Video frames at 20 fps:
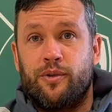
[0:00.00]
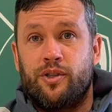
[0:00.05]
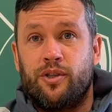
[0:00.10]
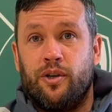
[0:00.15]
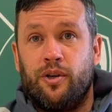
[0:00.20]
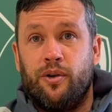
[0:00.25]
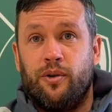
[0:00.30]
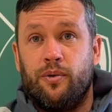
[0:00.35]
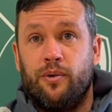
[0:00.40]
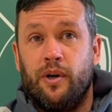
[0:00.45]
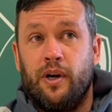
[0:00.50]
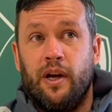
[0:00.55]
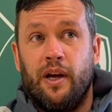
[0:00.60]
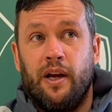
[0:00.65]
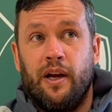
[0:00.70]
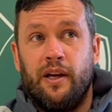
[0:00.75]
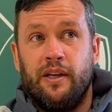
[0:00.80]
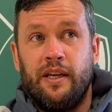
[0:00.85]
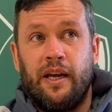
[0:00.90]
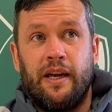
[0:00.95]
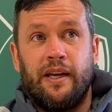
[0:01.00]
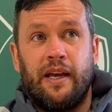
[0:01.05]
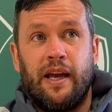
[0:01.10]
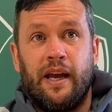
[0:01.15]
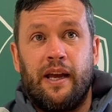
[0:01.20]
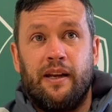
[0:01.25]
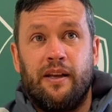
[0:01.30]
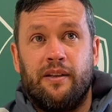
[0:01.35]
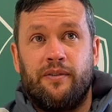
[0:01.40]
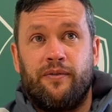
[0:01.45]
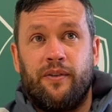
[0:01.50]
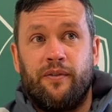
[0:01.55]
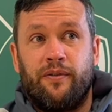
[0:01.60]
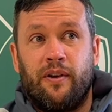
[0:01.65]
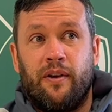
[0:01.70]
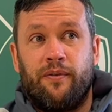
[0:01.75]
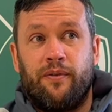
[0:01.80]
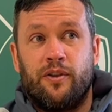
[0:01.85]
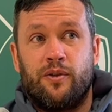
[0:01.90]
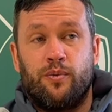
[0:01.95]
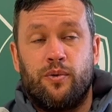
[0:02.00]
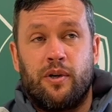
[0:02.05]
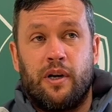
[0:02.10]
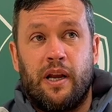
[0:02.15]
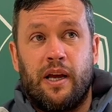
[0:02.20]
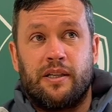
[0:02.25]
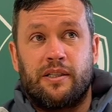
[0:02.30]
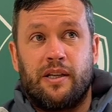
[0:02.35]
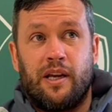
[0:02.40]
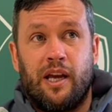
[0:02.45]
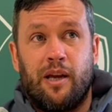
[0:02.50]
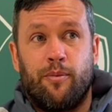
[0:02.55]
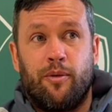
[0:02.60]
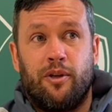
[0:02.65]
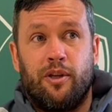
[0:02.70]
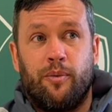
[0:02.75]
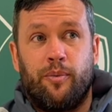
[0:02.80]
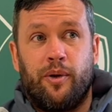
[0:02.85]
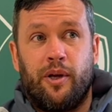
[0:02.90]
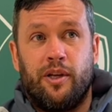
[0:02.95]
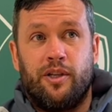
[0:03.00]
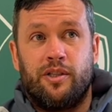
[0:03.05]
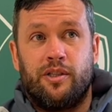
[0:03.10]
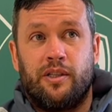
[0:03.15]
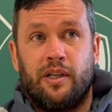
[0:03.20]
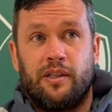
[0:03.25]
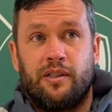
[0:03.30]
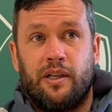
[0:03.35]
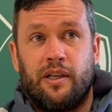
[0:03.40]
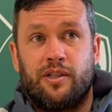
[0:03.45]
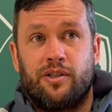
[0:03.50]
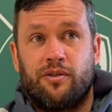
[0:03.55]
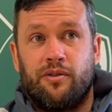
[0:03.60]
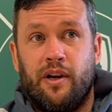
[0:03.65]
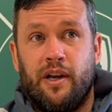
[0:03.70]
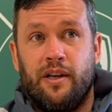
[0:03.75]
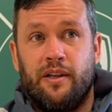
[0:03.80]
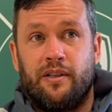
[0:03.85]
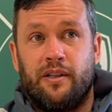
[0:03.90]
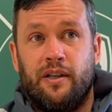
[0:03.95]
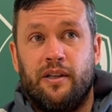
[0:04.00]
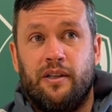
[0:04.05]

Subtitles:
So yeah, again, if it's one less game on the pitch, that's great.